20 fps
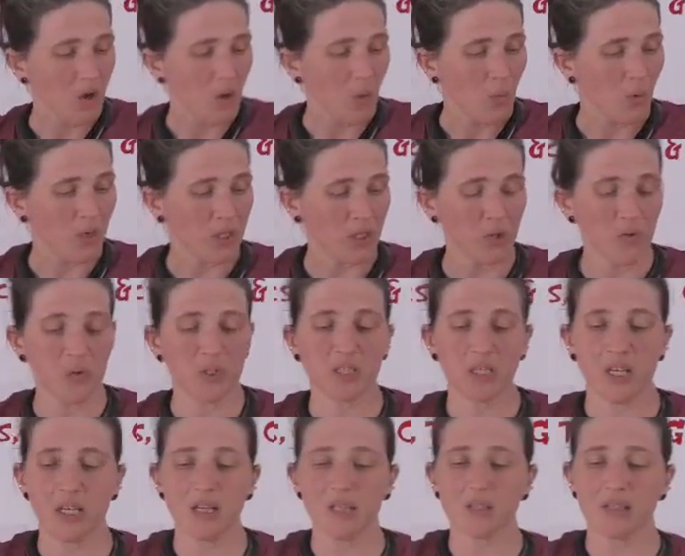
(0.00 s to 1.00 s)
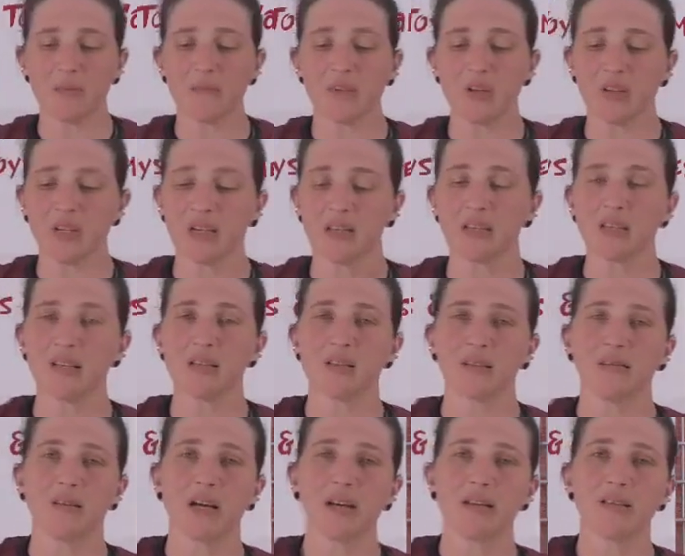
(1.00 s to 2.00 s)
When you see something that says a
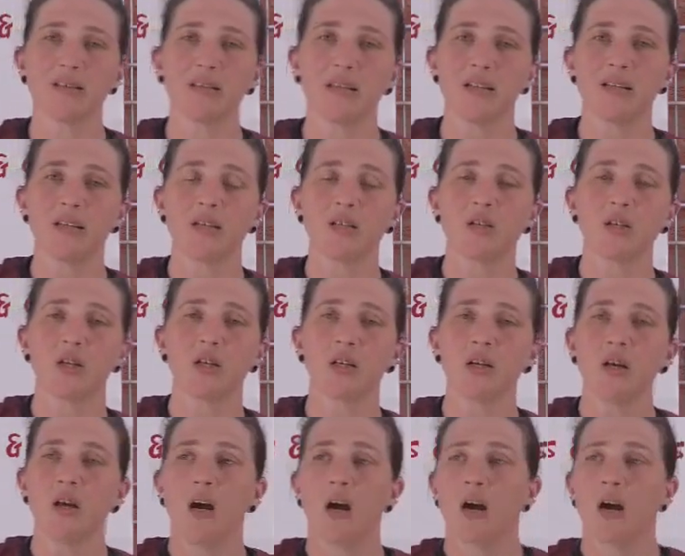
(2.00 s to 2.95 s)
Legacy Edition,